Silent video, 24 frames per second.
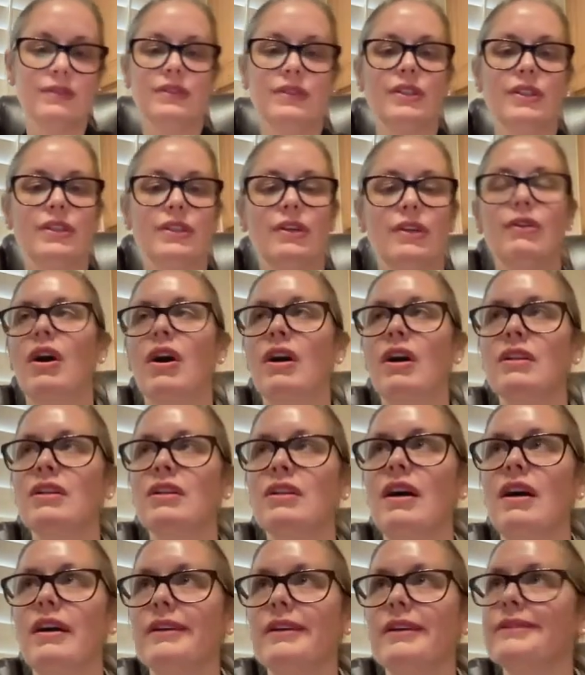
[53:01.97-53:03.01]
you know, a
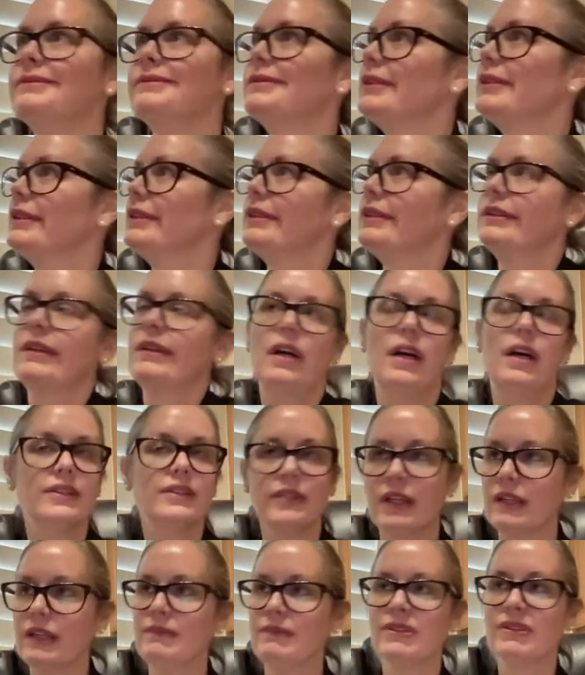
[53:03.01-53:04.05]
la
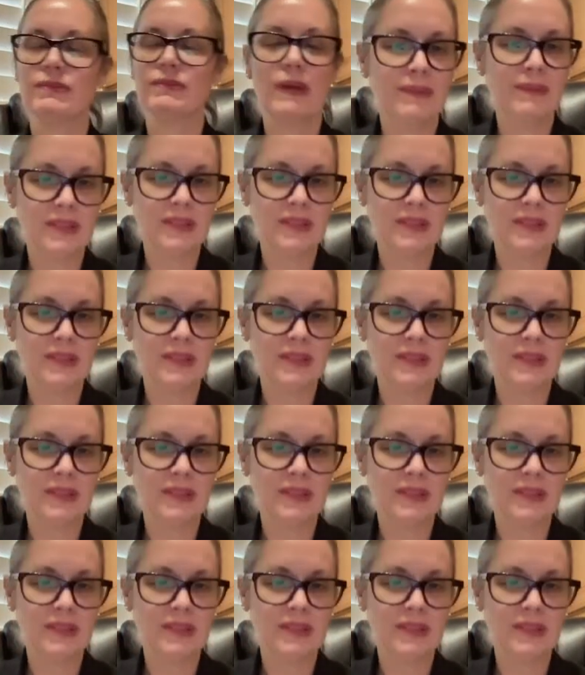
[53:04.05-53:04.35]
autonomous weapons